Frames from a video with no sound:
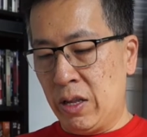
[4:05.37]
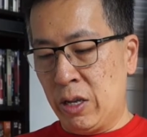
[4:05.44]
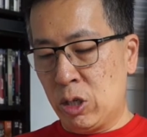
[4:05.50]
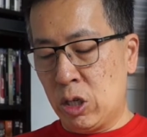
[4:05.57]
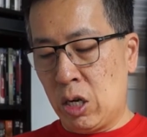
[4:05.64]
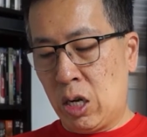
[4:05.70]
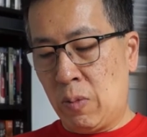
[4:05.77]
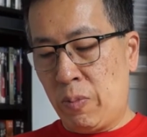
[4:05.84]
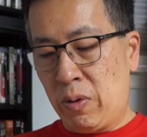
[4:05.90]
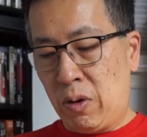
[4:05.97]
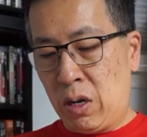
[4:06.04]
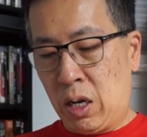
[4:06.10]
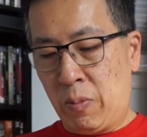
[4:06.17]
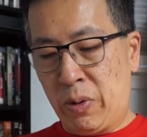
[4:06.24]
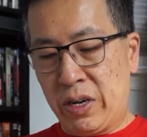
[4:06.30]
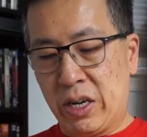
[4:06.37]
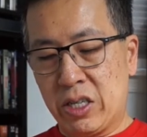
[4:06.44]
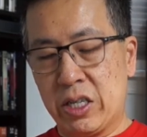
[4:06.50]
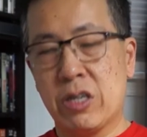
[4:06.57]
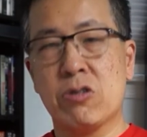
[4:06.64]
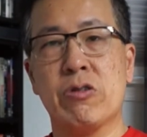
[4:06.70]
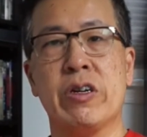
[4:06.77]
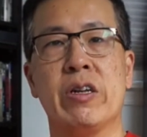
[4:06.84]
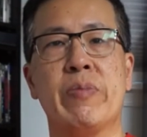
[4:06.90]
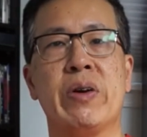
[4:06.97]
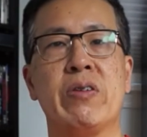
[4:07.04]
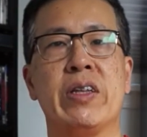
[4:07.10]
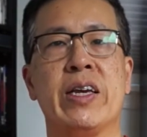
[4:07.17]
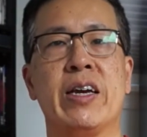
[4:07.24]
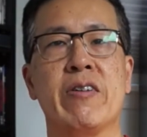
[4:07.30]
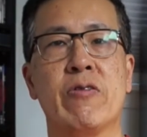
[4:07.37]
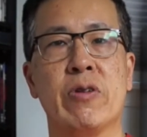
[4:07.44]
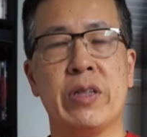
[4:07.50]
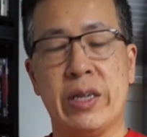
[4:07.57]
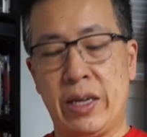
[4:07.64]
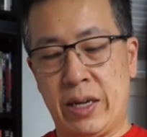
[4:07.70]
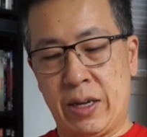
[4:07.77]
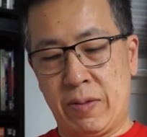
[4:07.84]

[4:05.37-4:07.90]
its production history, and apparently had a really